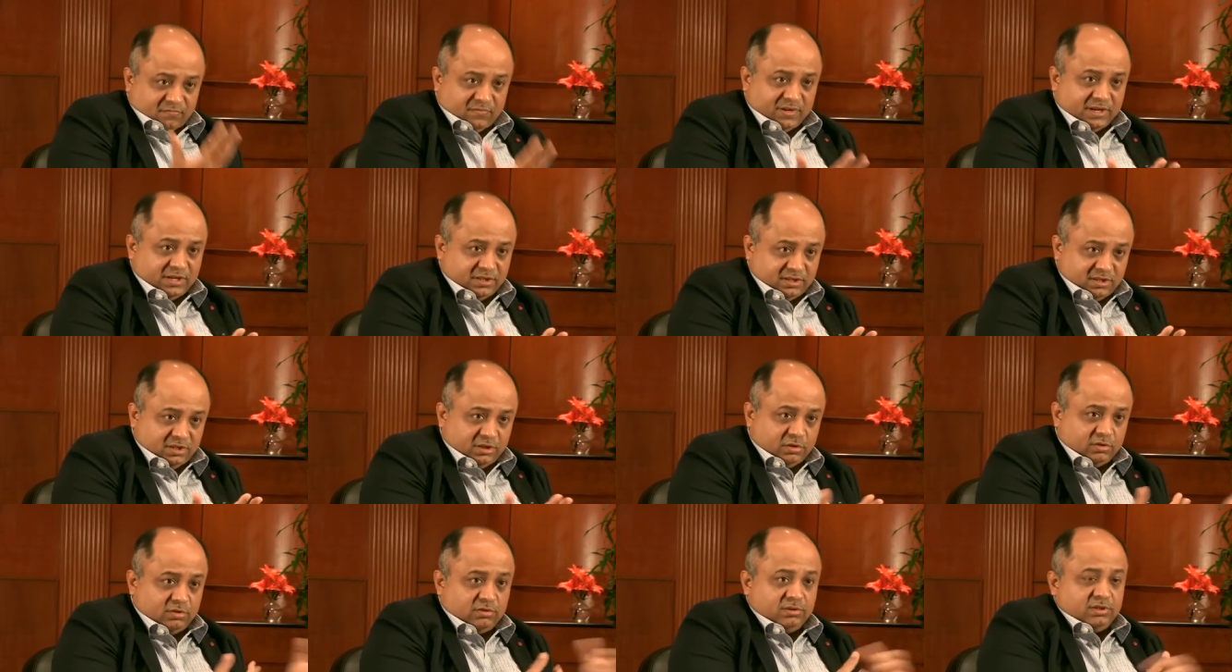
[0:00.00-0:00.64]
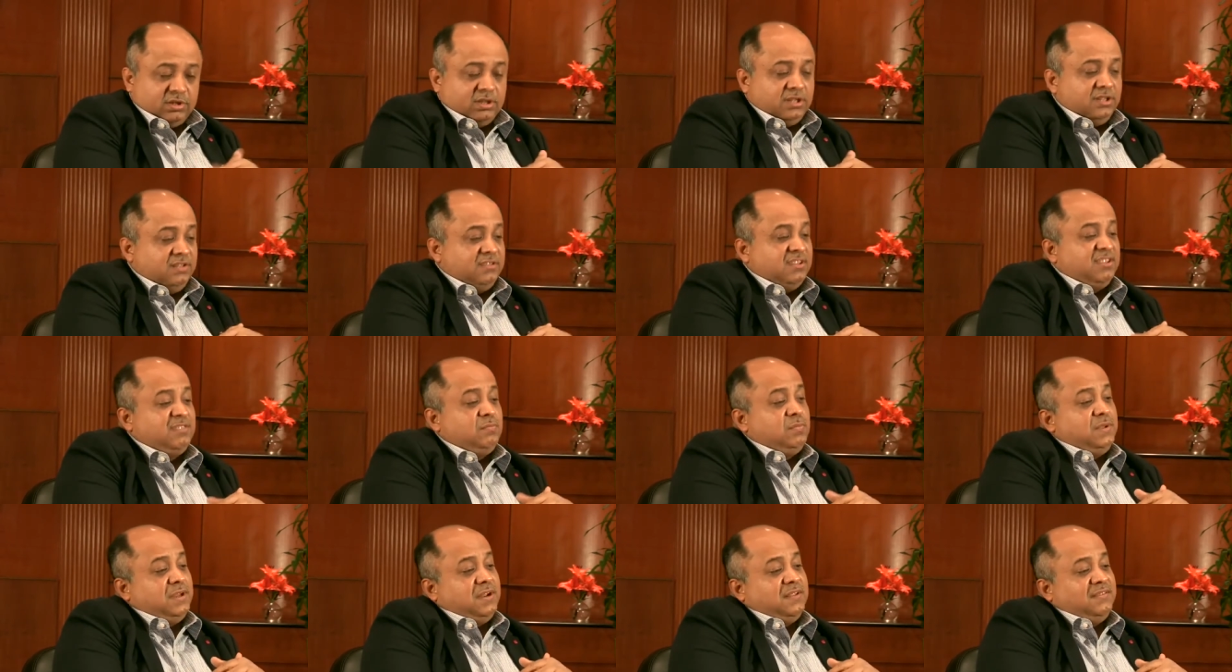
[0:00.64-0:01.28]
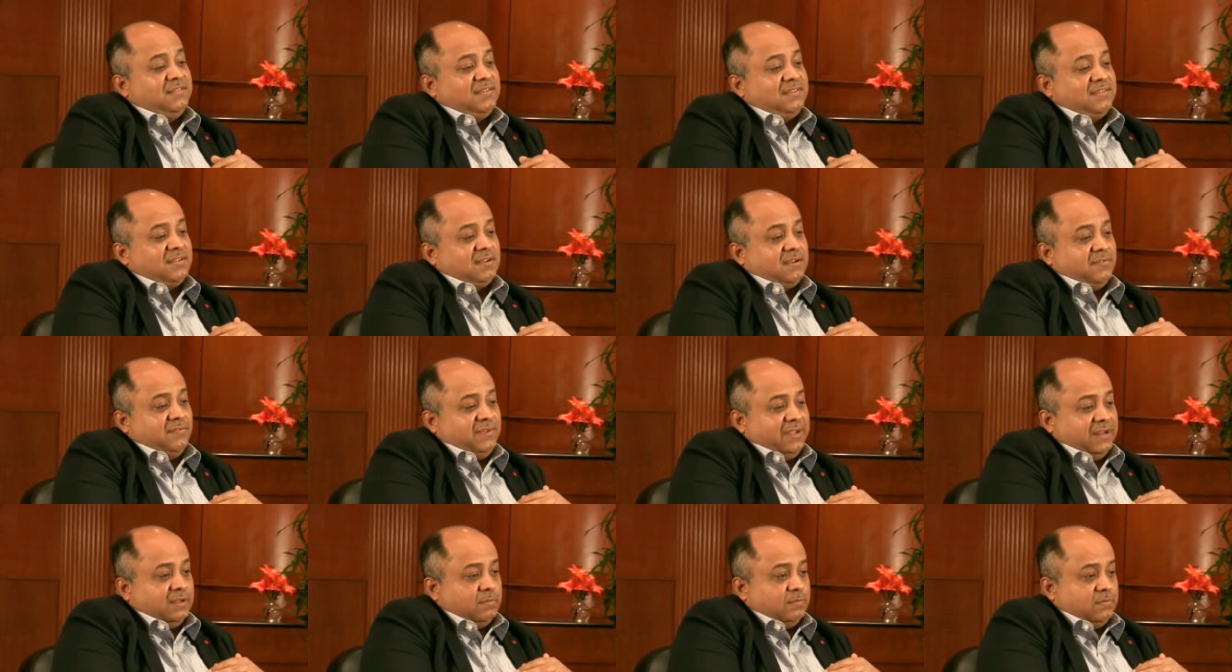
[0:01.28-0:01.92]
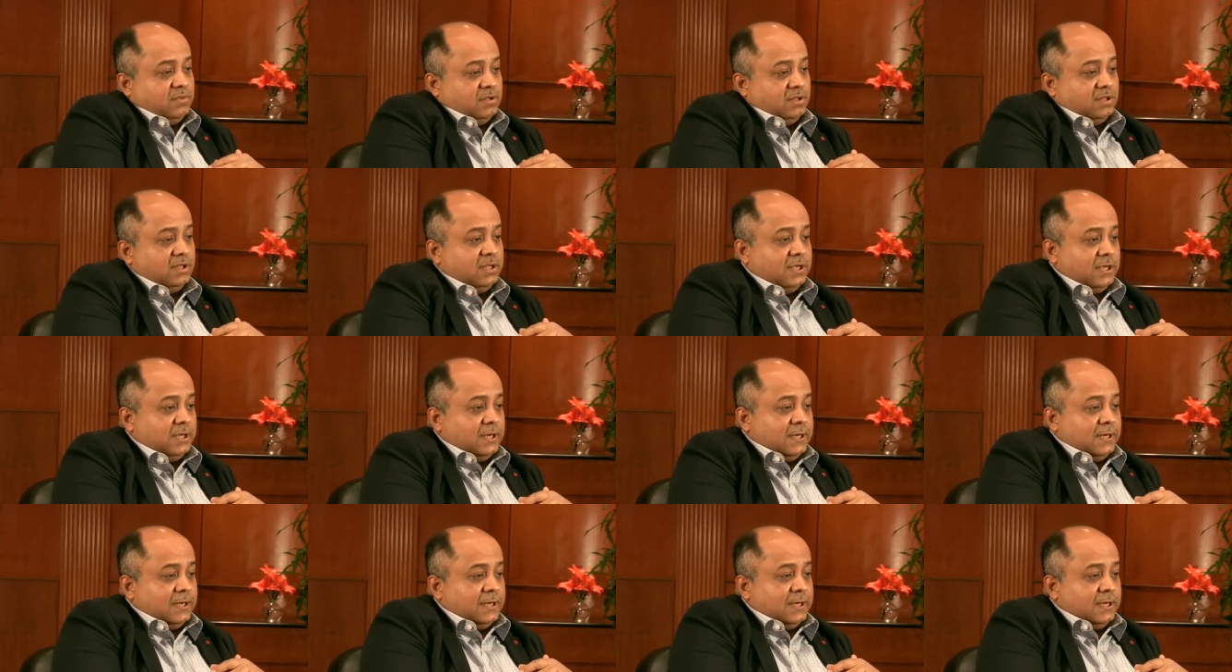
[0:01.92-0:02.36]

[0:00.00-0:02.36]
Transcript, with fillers: where, you know, these experiences are available.